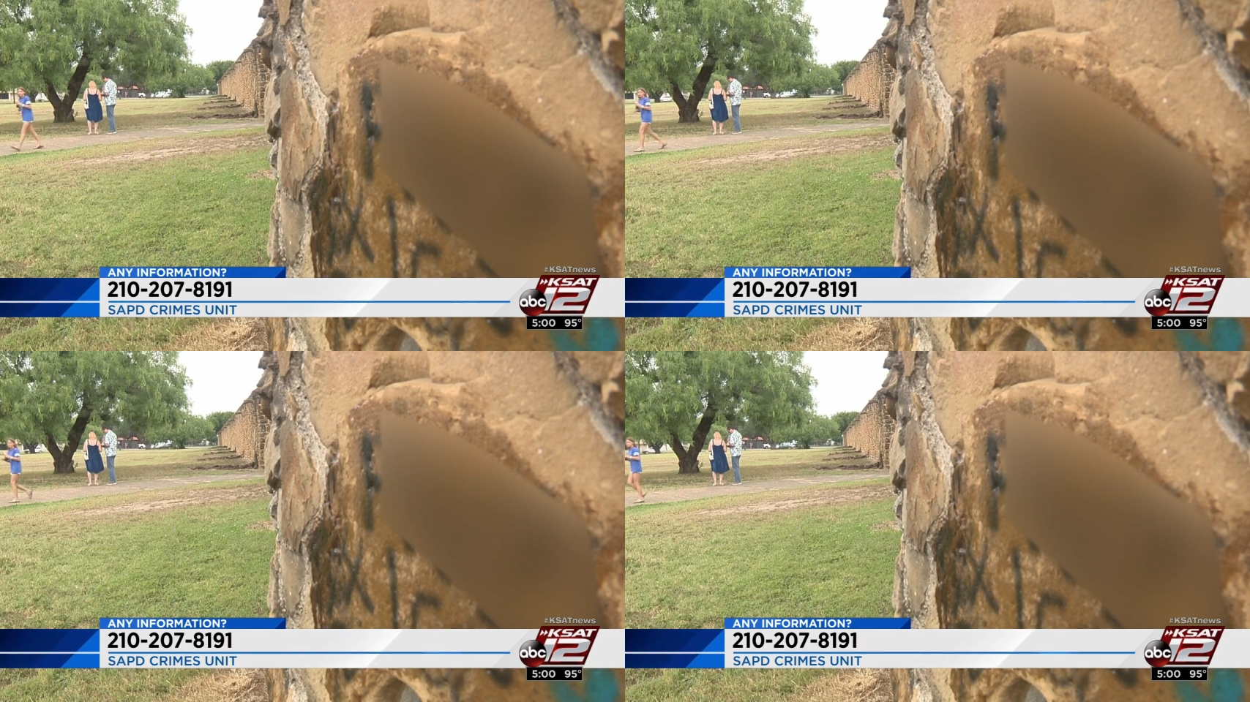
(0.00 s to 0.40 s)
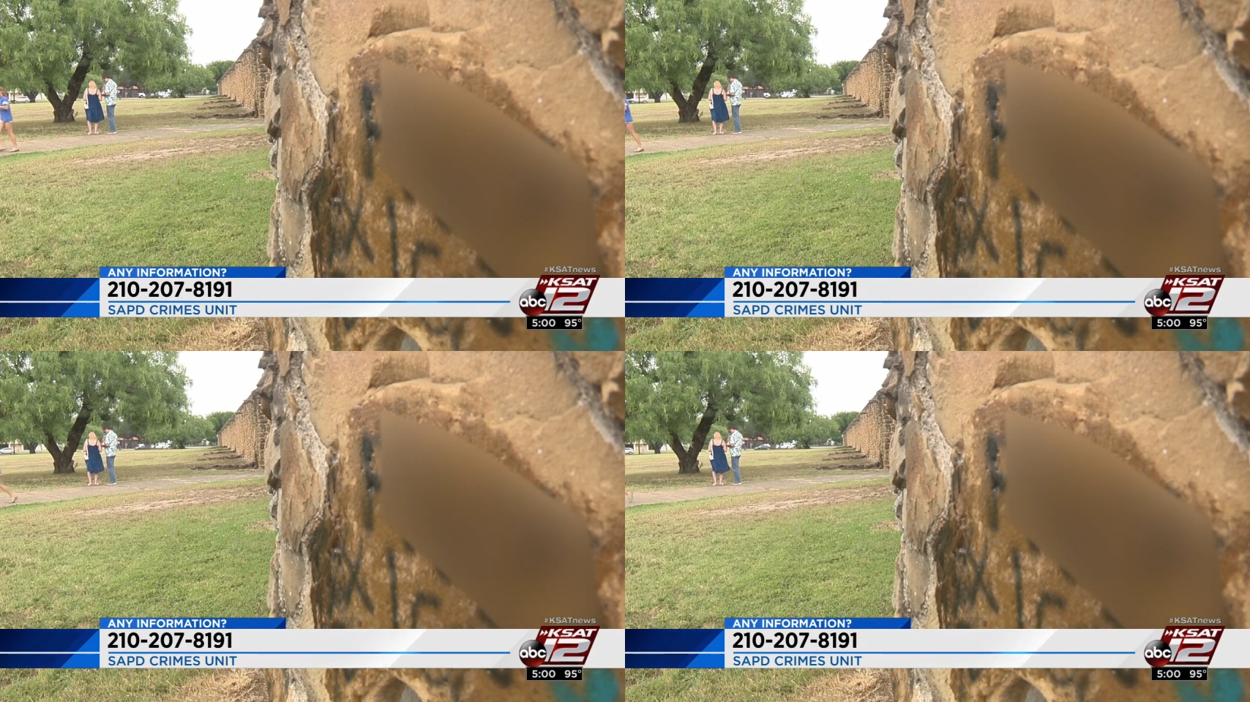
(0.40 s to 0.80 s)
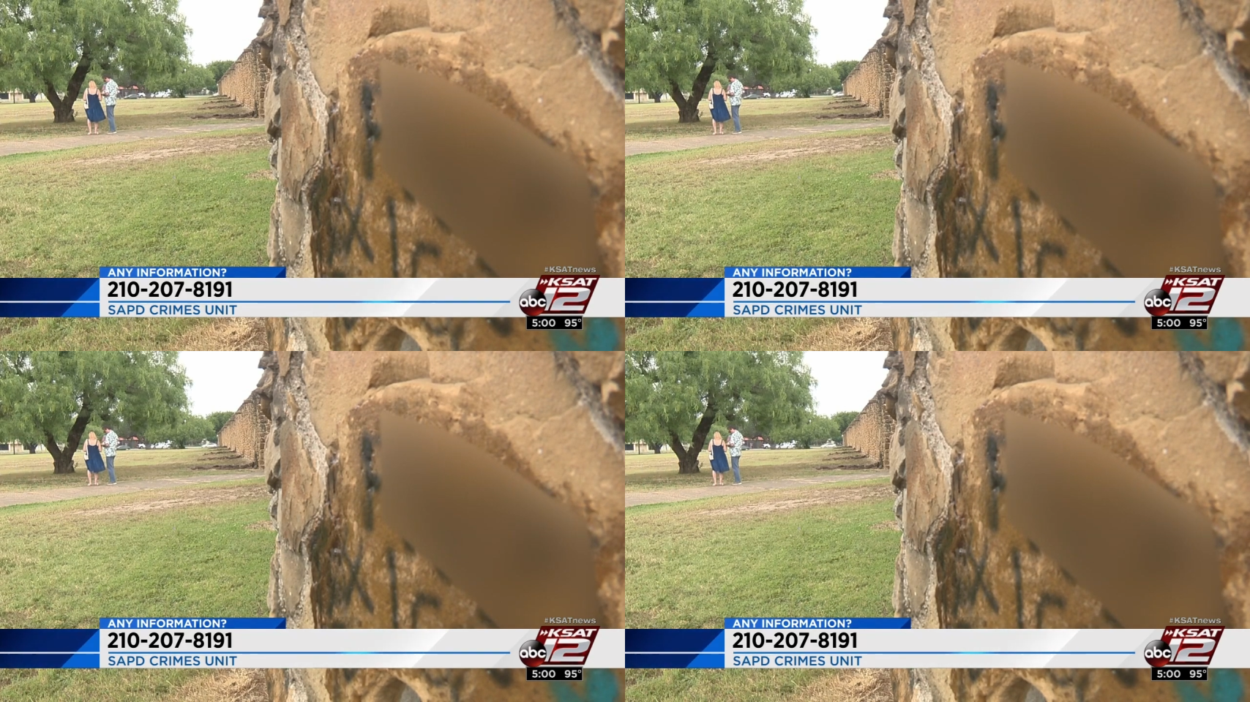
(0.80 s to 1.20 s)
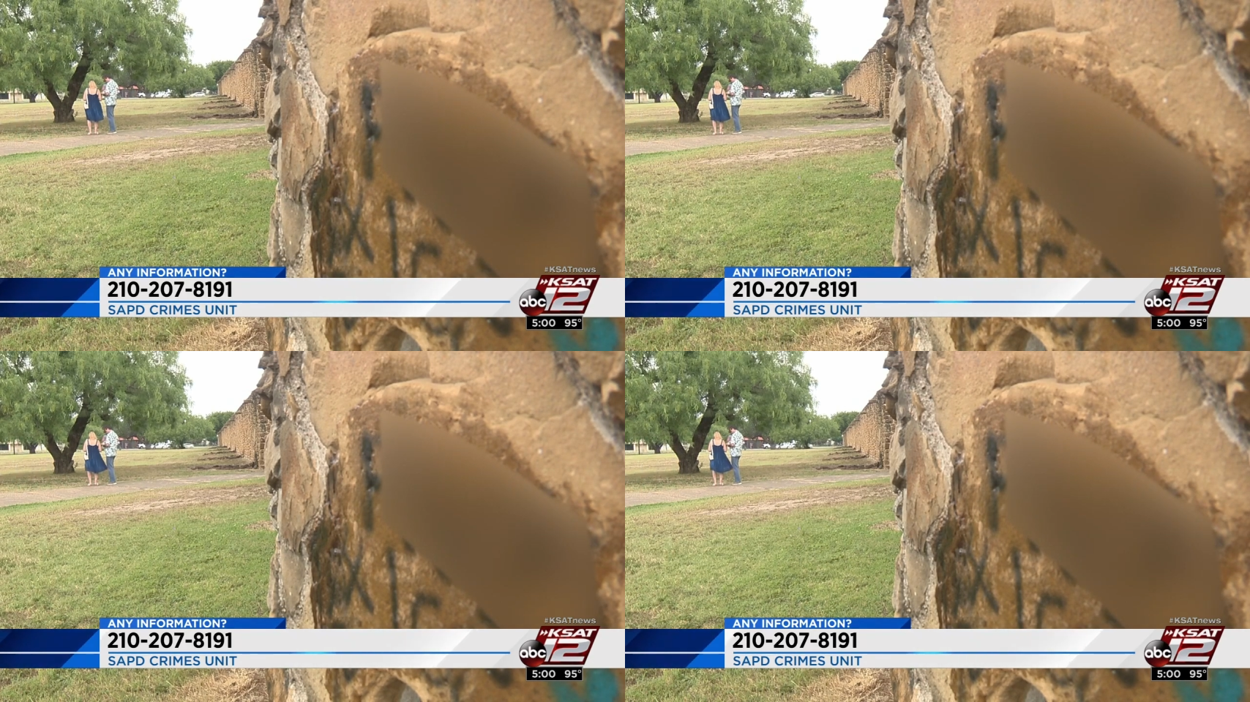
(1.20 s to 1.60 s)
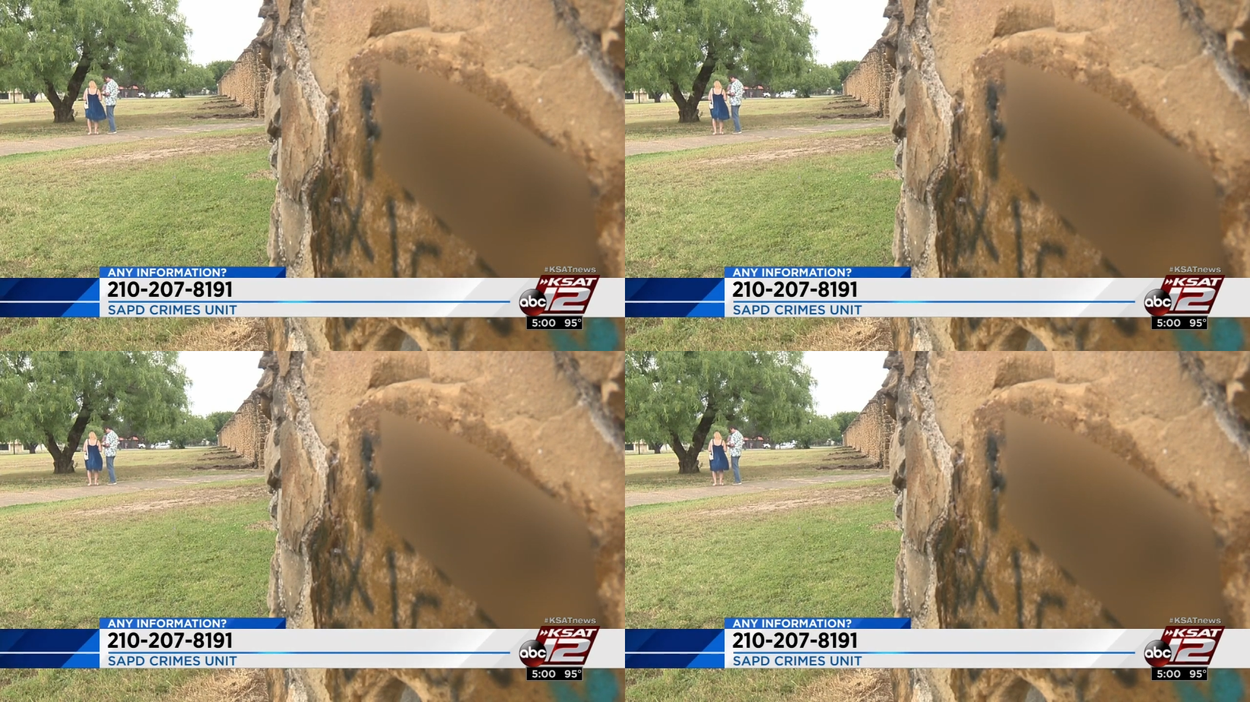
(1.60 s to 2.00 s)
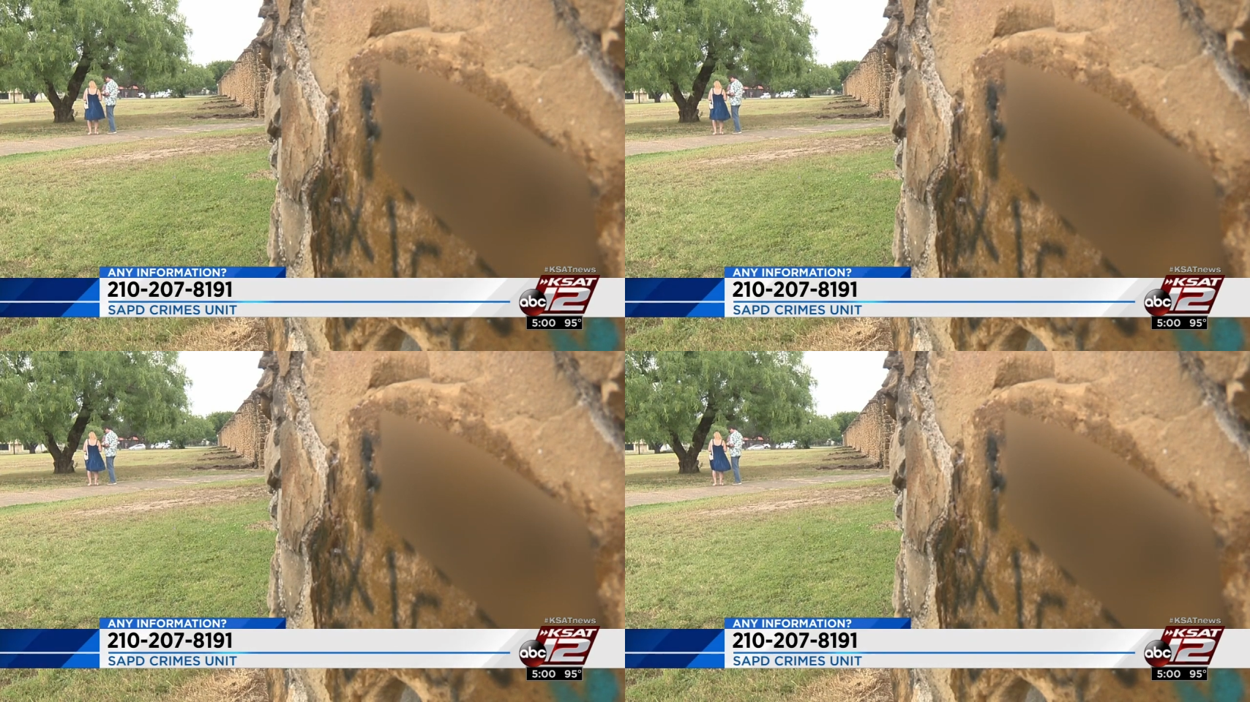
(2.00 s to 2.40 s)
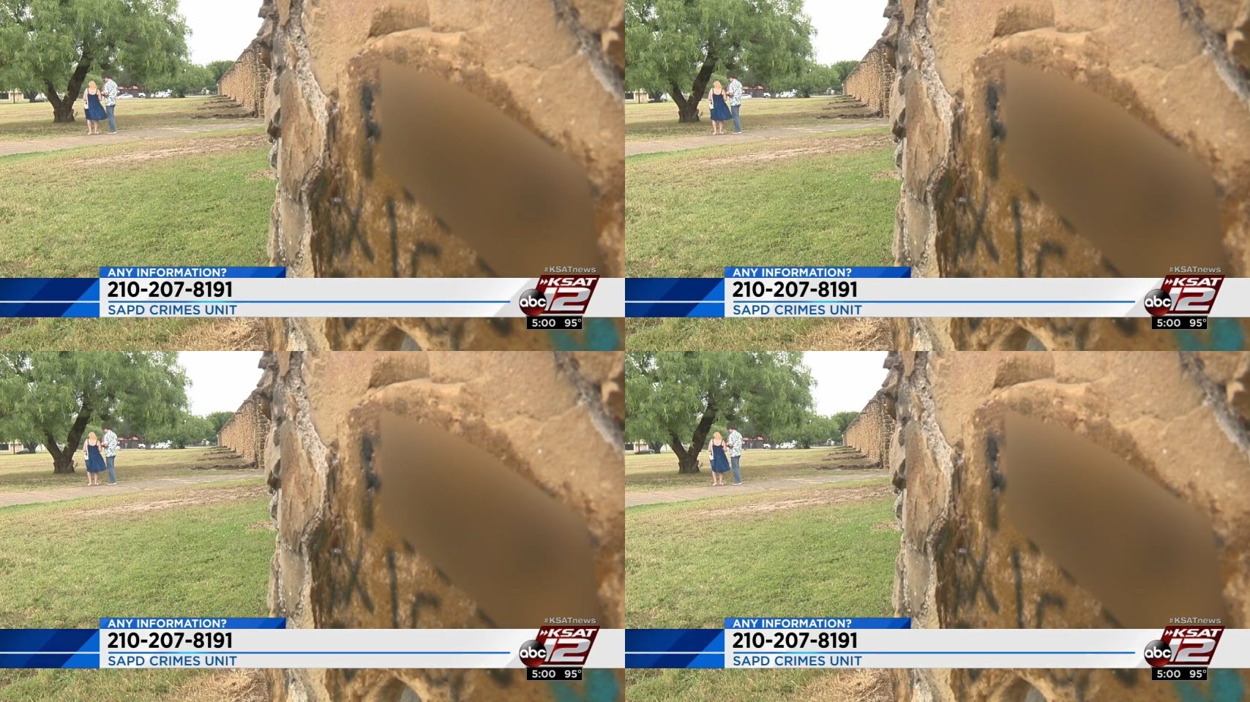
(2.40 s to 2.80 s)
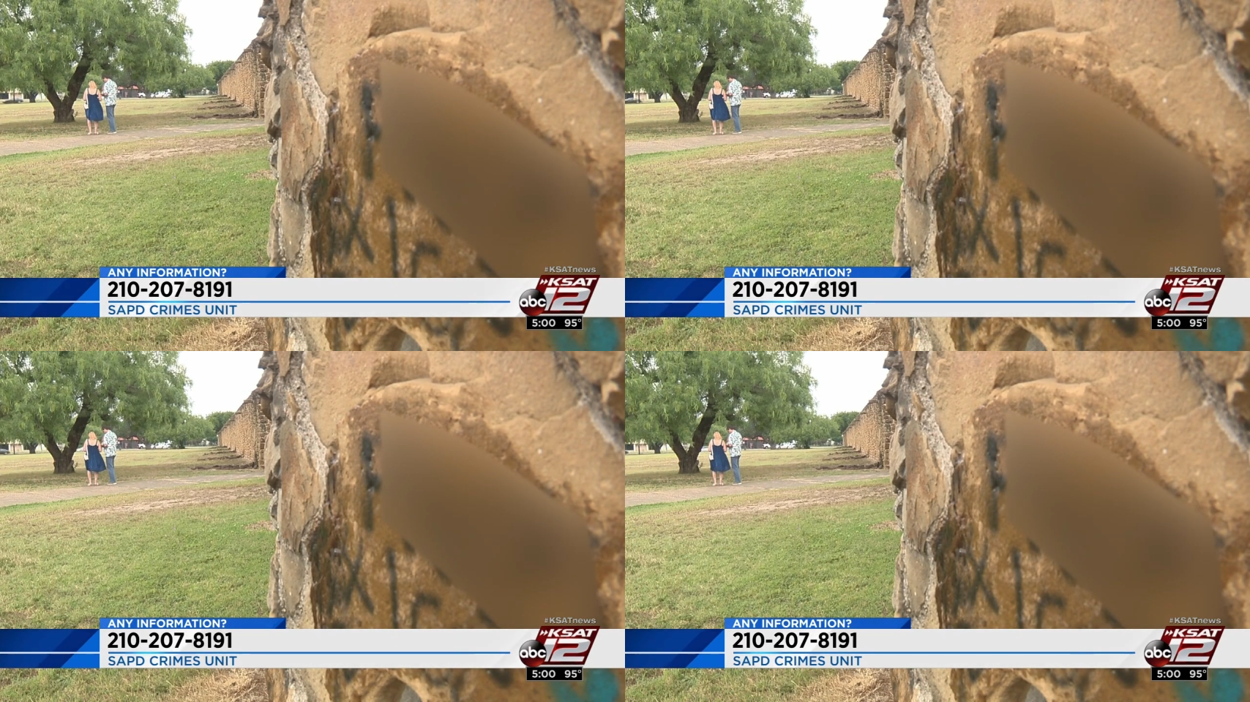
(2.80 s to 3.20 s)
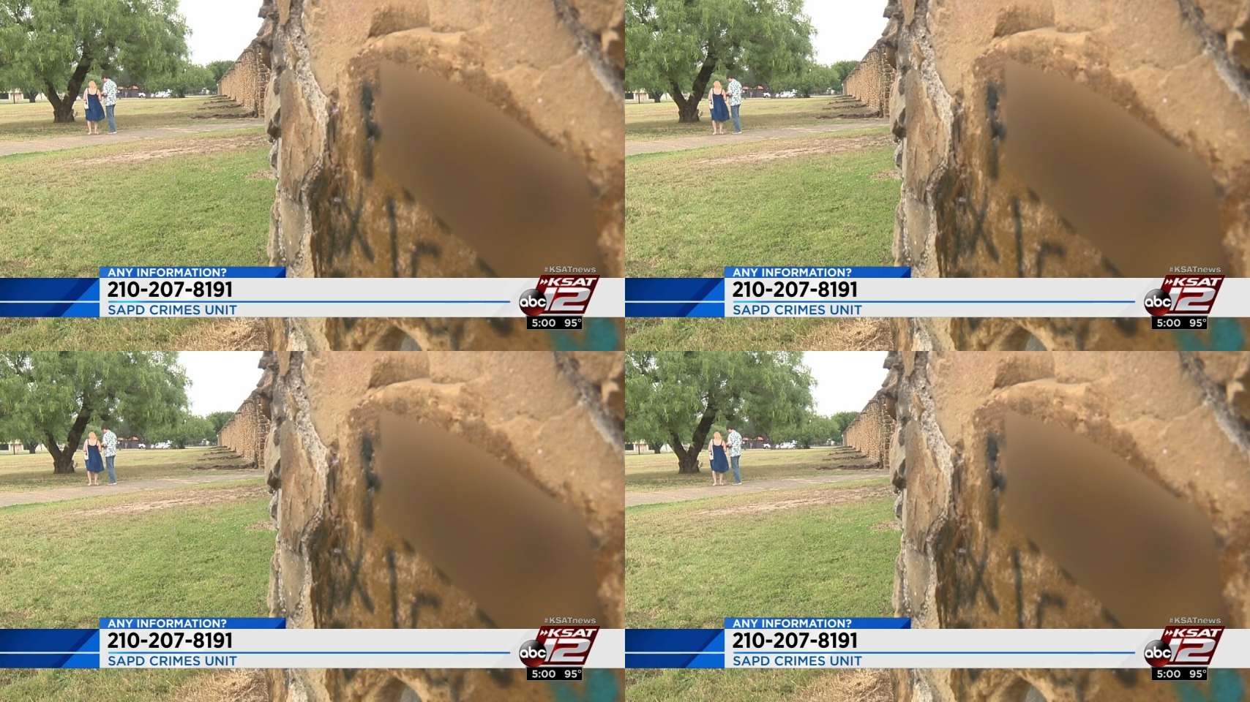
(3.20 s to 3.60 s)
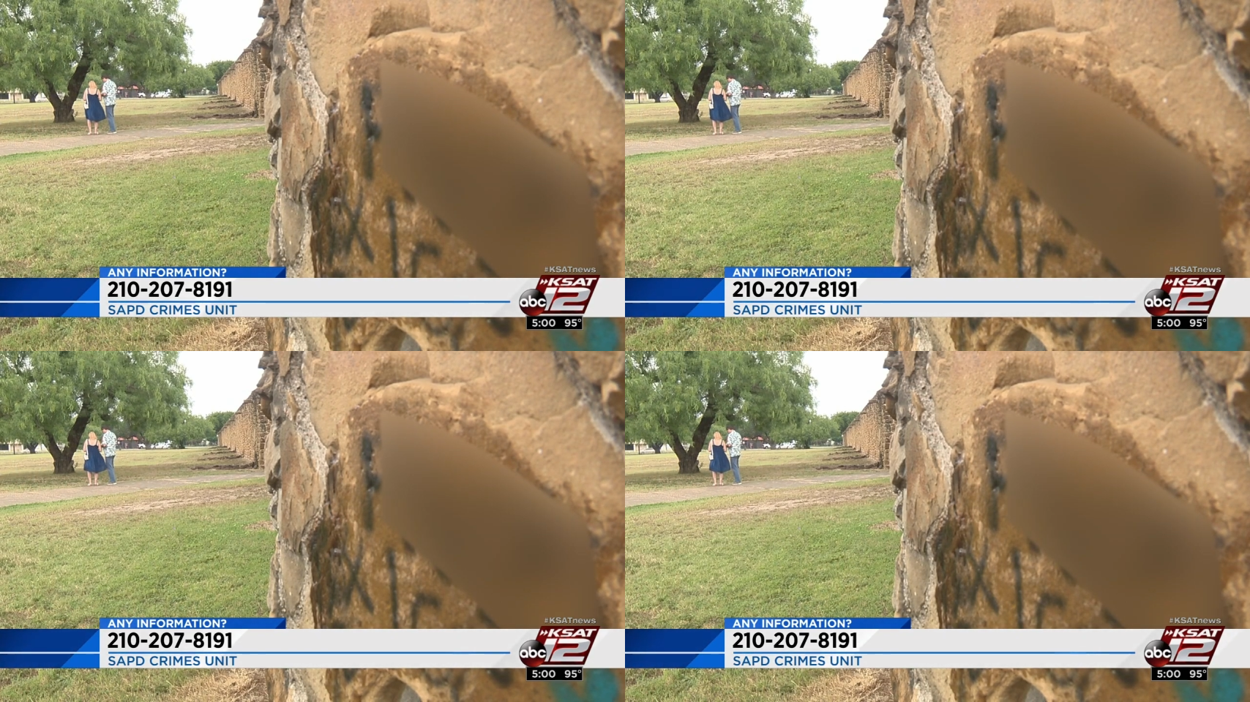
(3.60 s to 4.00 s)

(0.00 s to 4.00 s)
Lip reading: [unreadable: no face in view]